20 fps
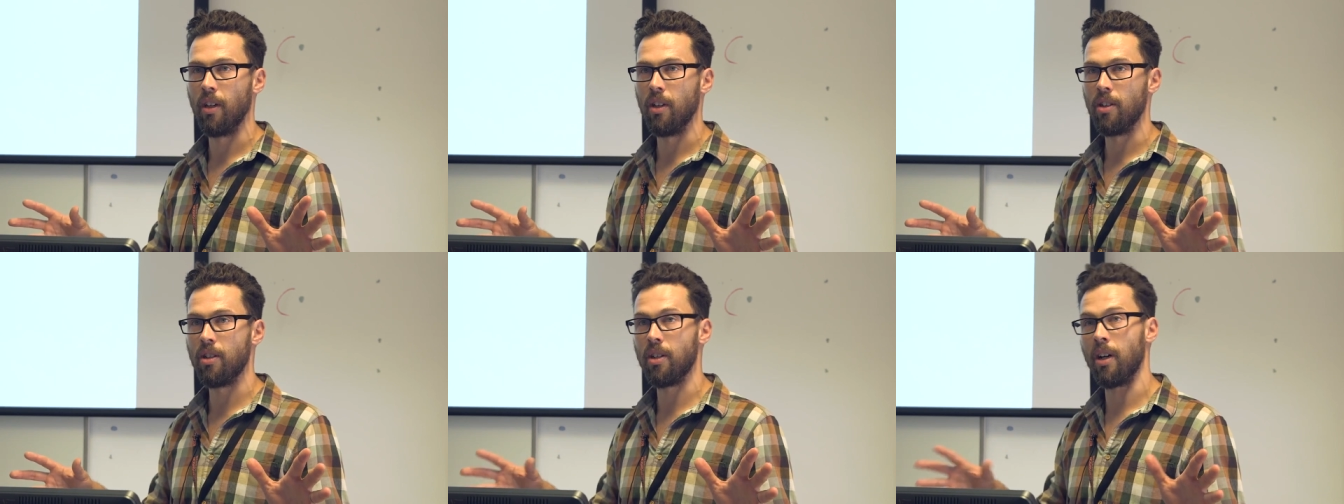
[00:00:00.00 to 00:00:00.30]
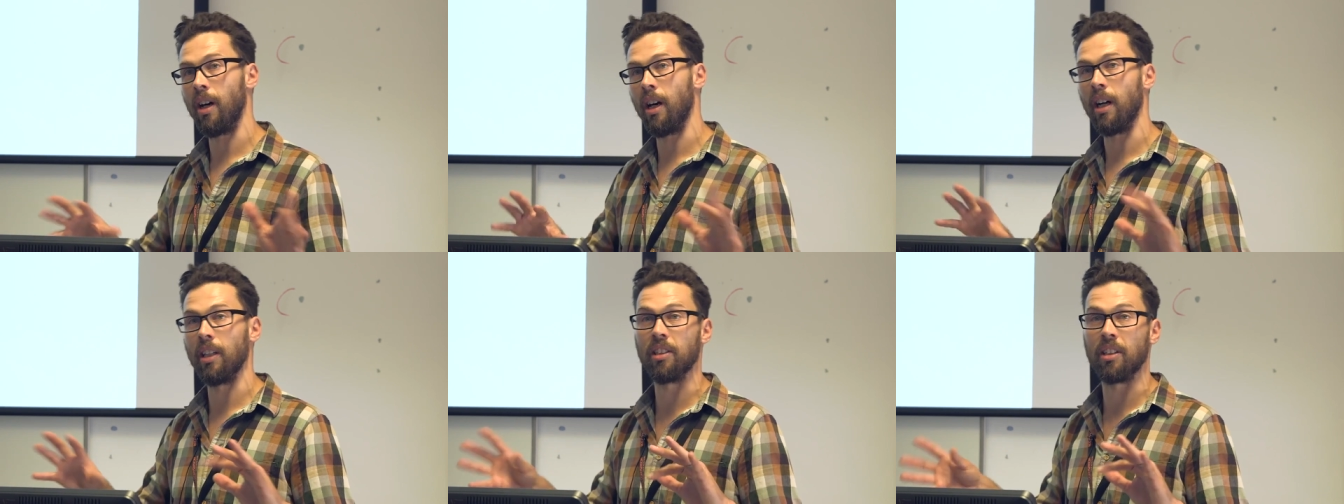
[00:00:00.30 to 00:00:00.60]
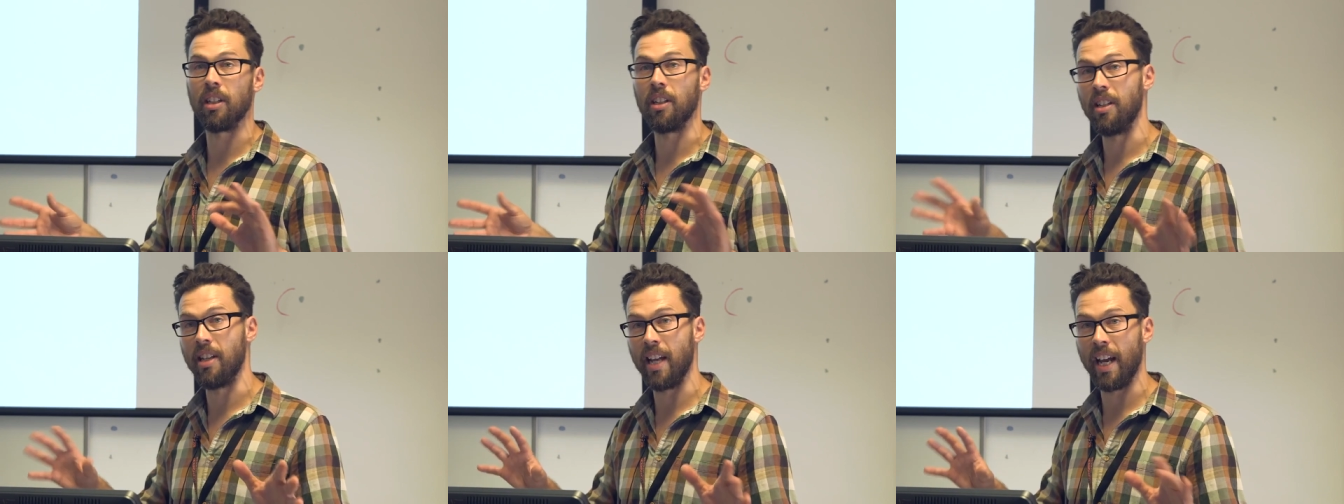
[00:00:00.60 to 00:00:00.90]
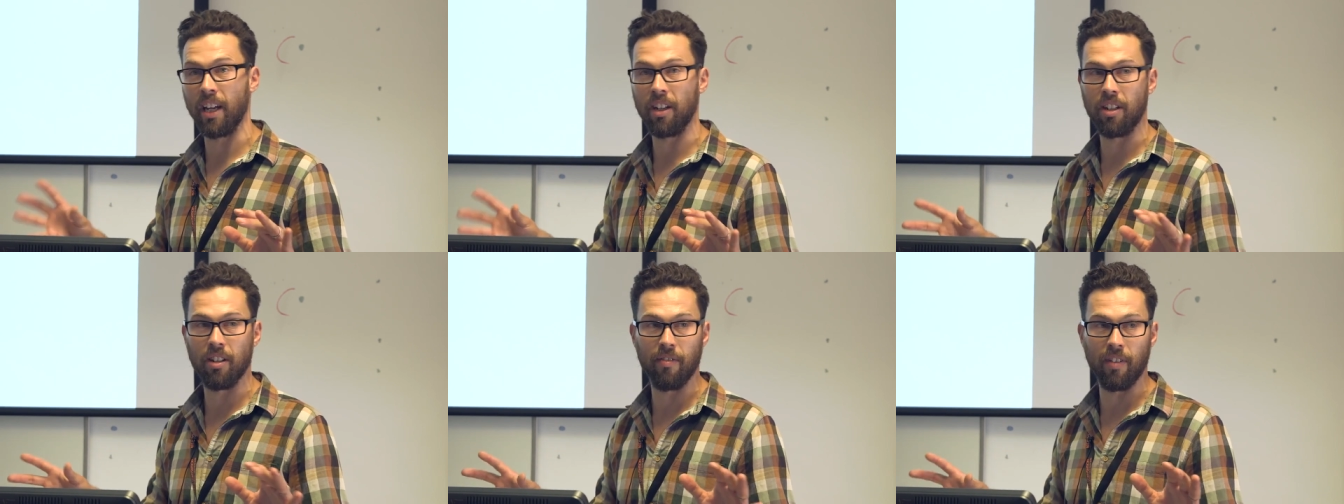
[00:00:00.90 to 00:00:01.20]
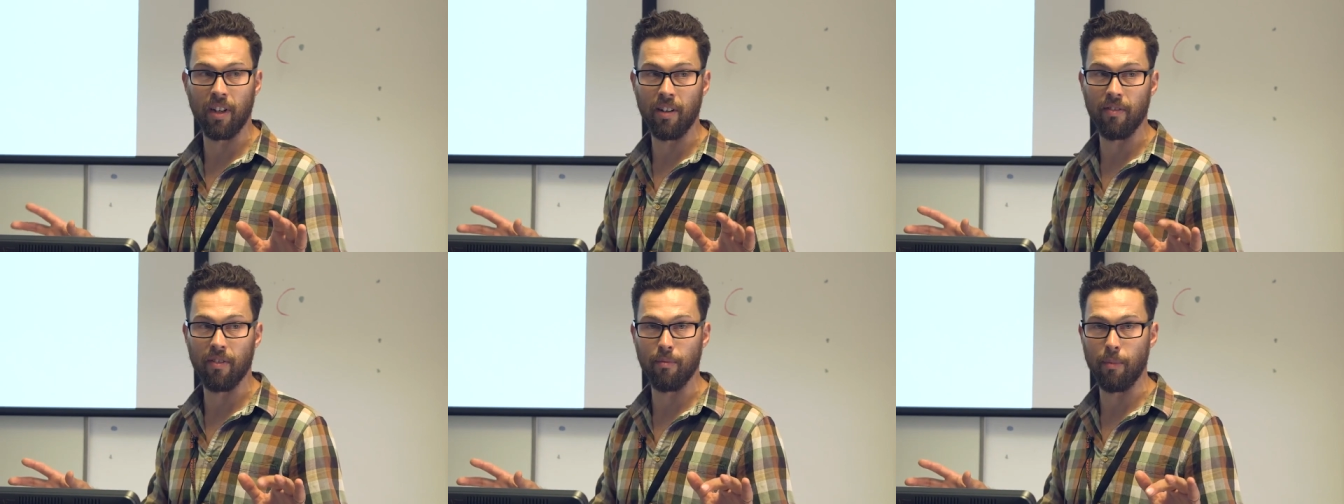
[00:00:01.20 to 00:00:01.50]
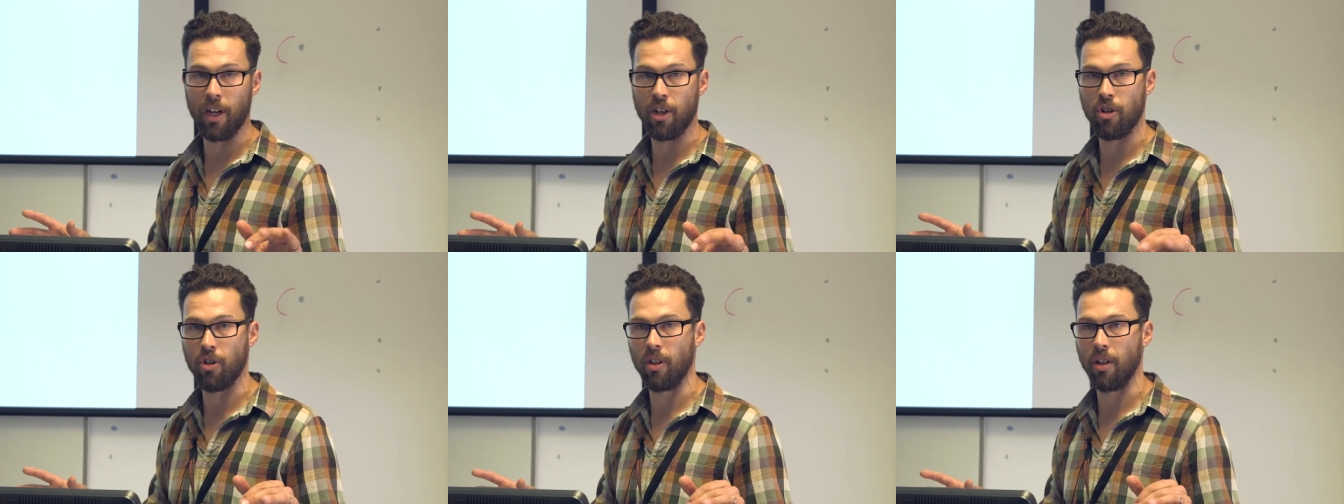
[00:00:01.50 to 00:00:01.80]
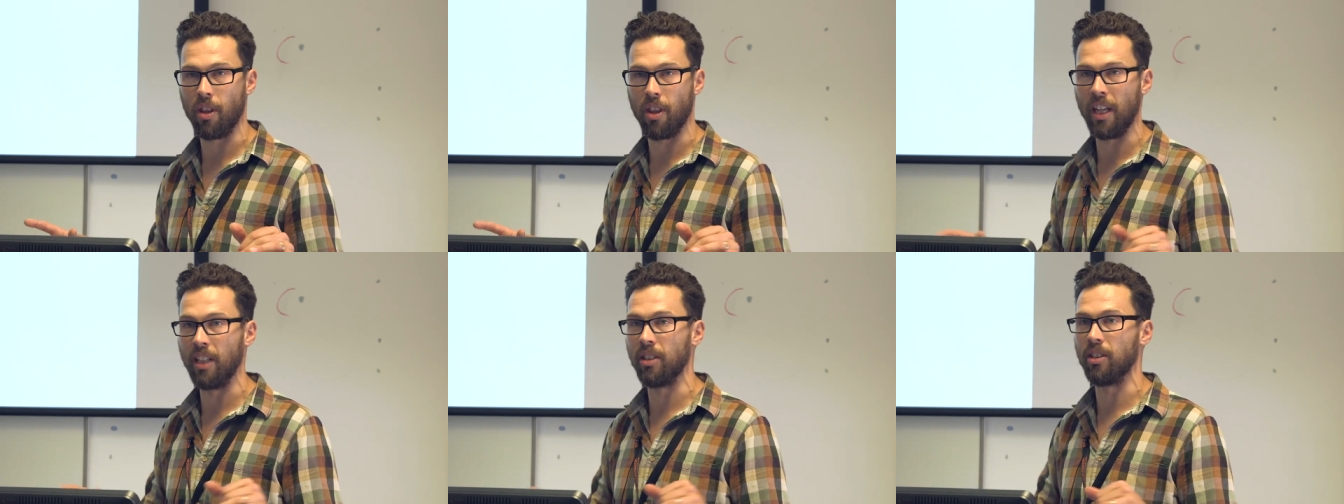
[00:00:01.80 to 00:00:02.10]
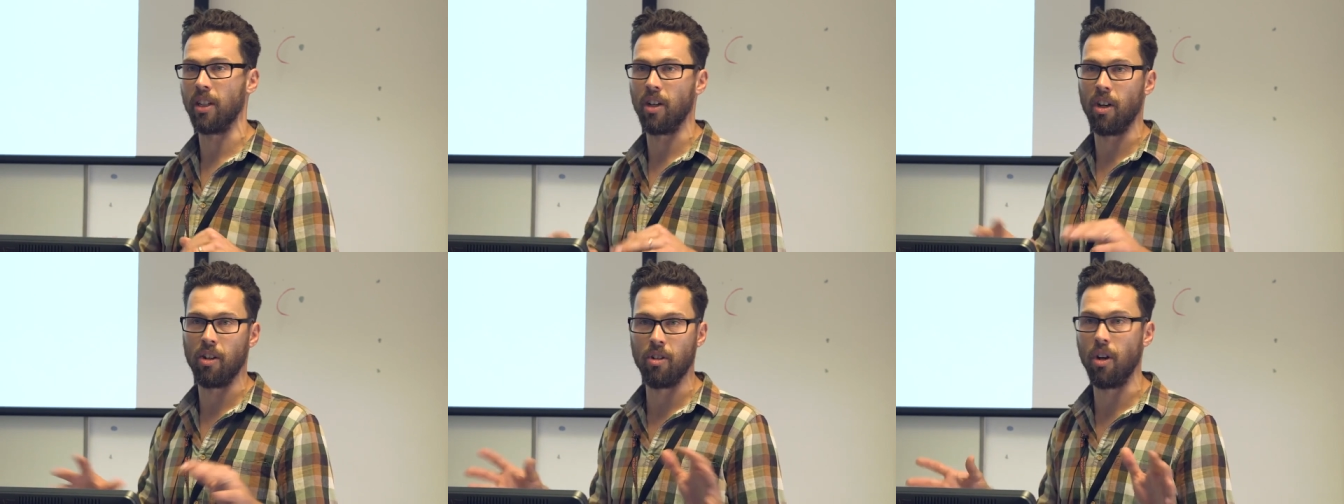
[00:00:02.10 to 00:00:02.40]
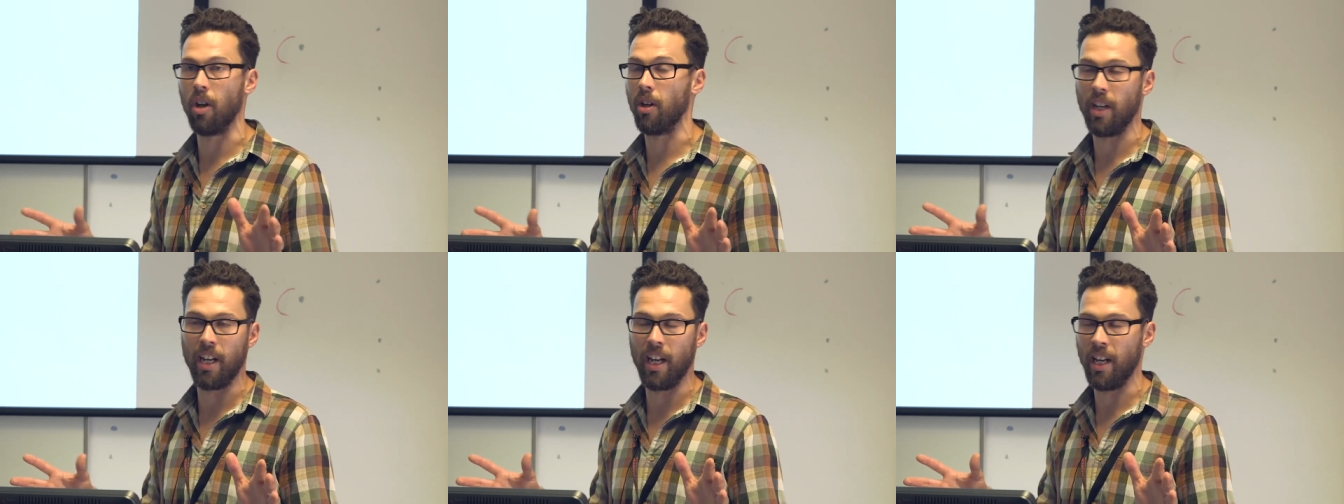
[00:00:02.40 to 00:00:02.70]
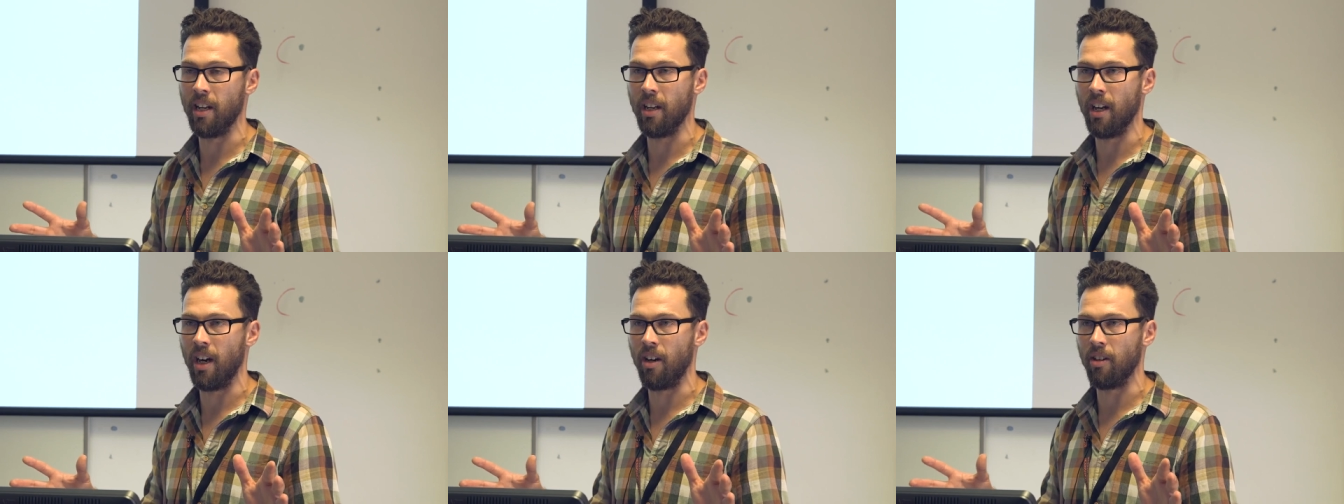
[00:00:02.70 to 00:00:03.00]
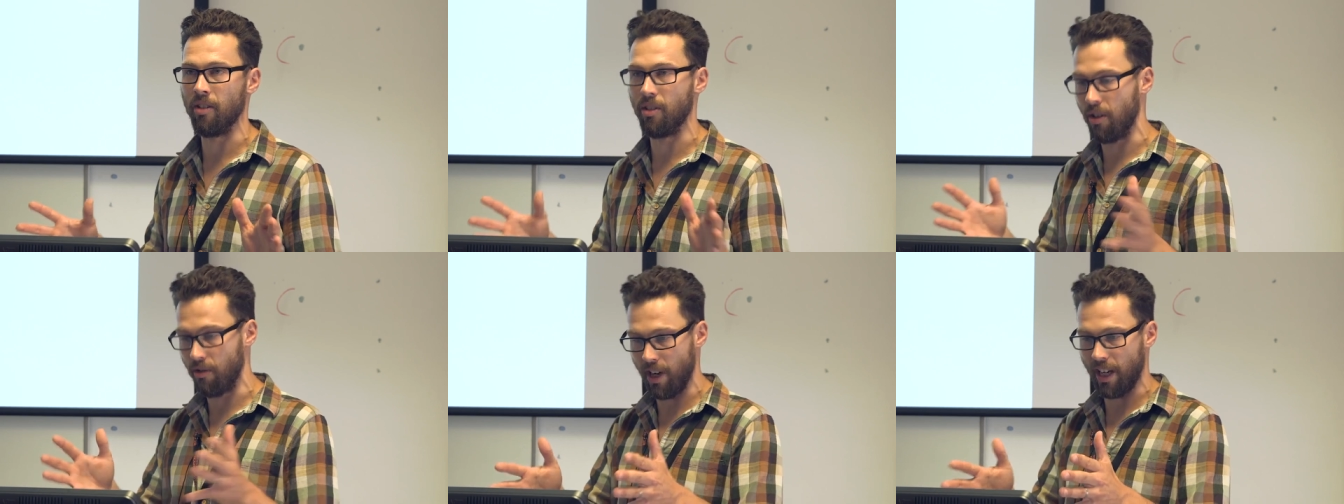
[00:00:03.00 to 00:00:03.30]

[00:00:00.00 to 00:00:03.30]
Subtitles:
task negative information, things that are not in our